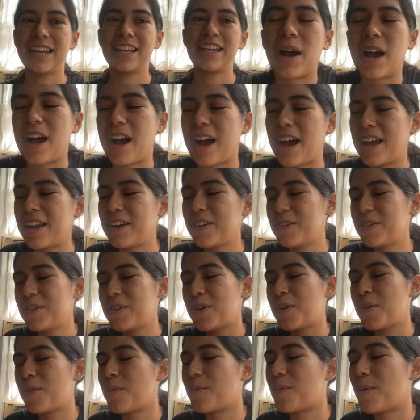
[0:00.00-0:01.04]
but I don't
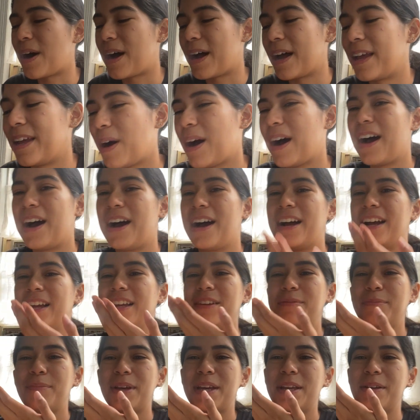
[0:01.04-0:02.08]
know why, but I
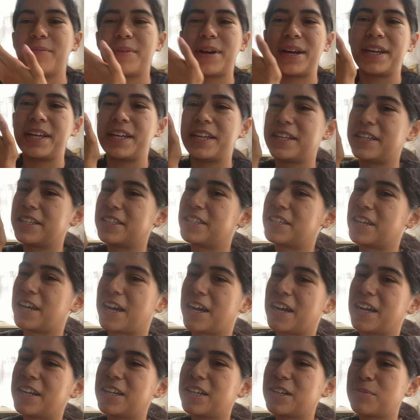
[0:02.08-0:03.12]
made my
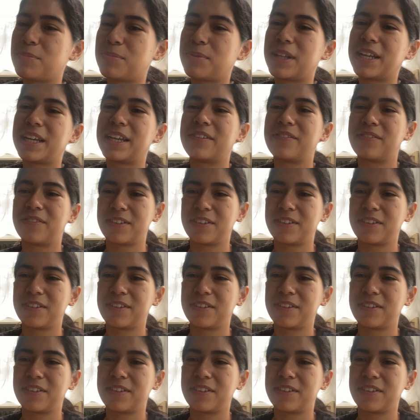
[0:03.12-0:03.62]
entire plan